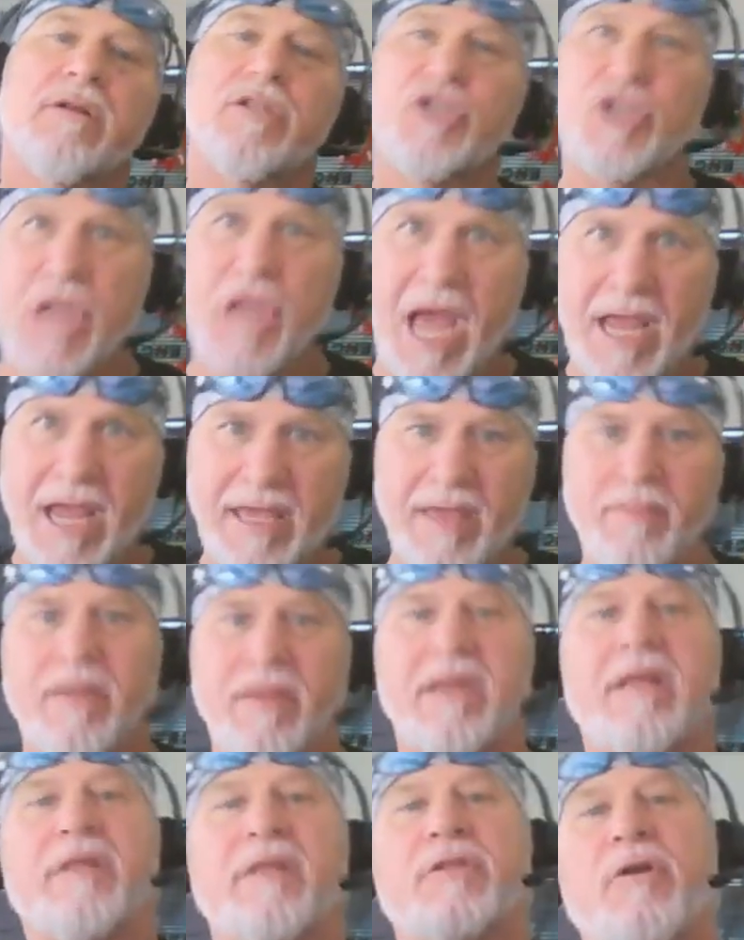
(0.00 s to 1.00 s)
check him,
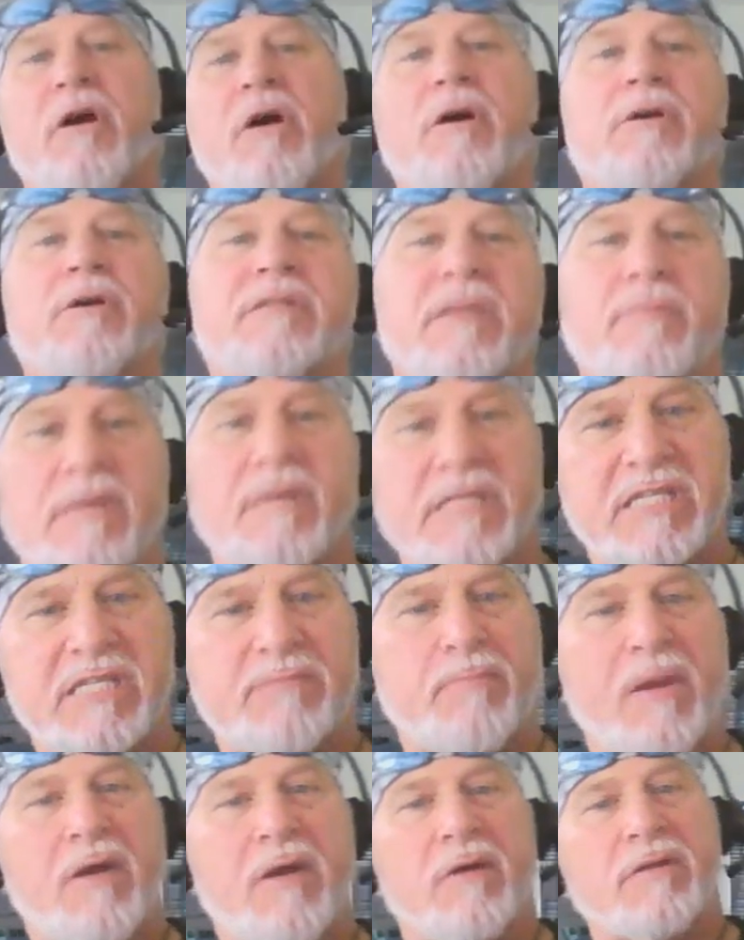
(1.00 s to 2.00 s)
and he throws him a
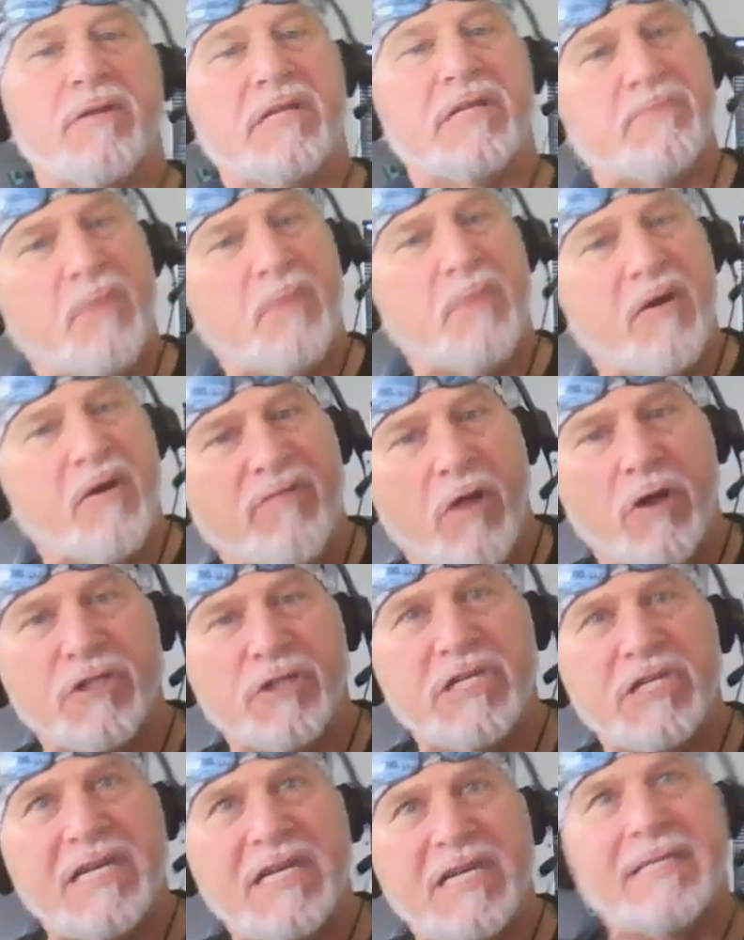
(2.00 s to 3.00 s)
spear, the spear of
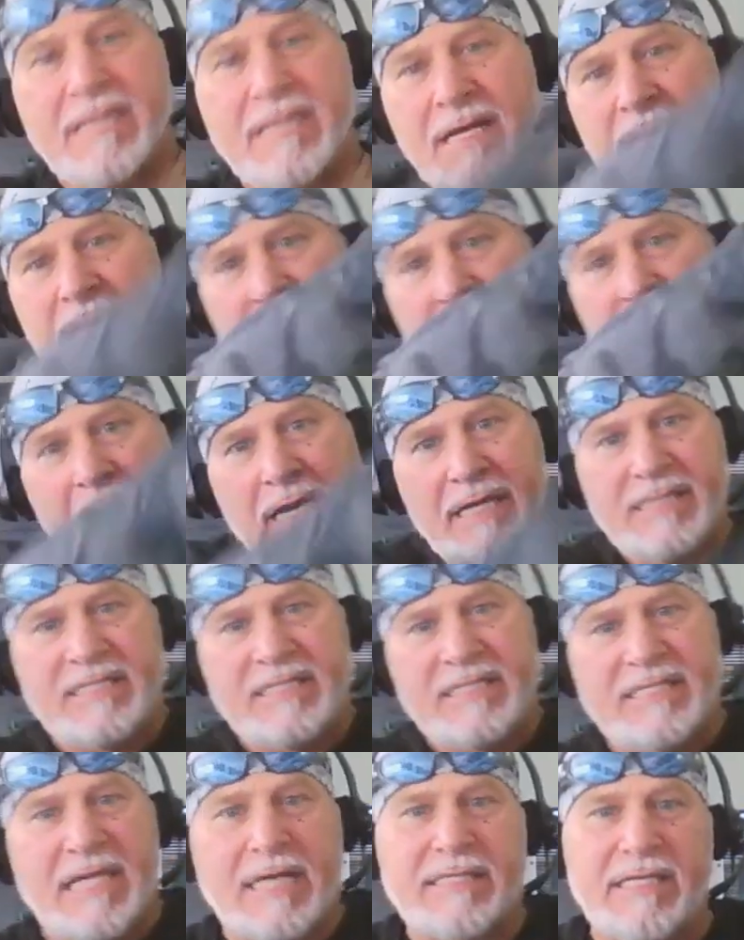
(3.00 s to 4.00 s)
Longinus, and he
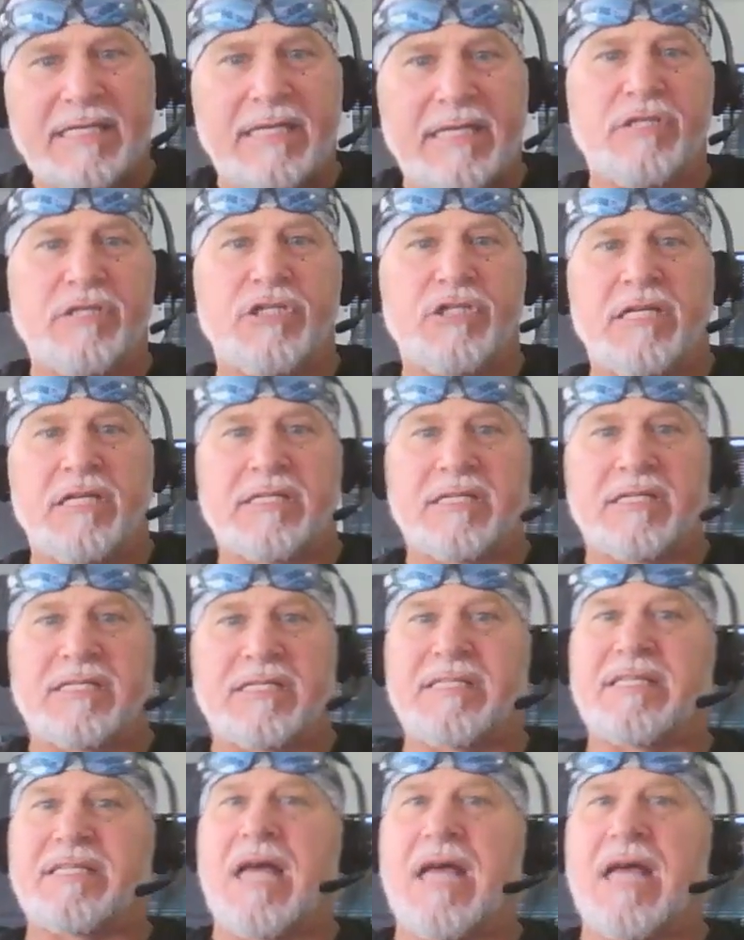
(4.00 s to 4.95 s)
sticks it in Jesus'